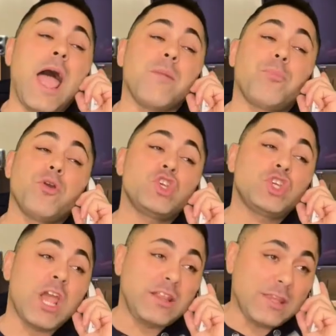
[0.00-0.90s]

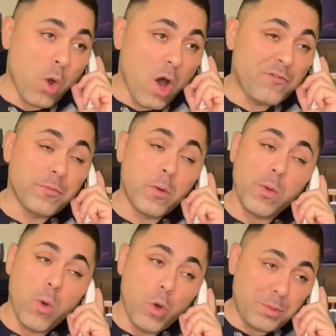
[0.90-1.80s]
appreciate the offer, but
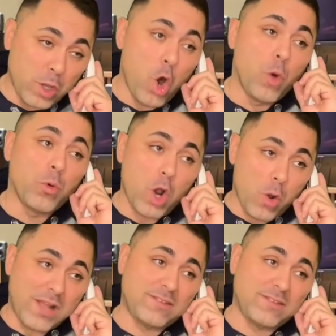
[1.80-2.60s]
we won't be home. We're going out to